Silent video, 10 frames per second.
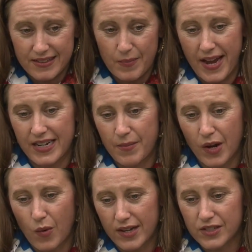the
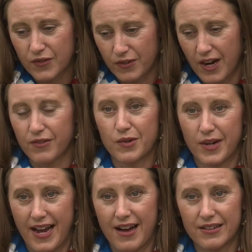pandemic was for
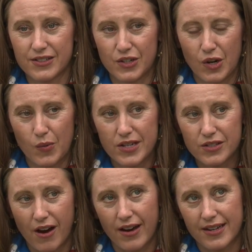everyone else, you know, we
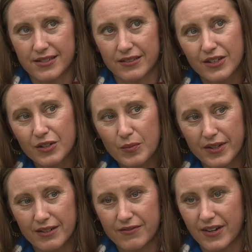saw it as a little
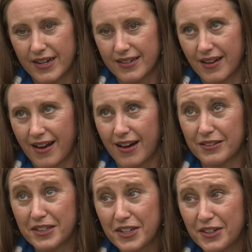bit of a, a
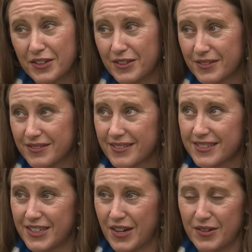little,
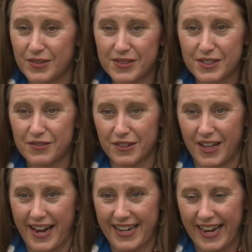you know, silver
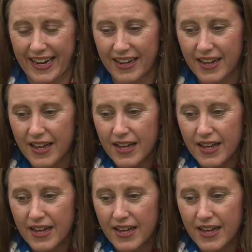lining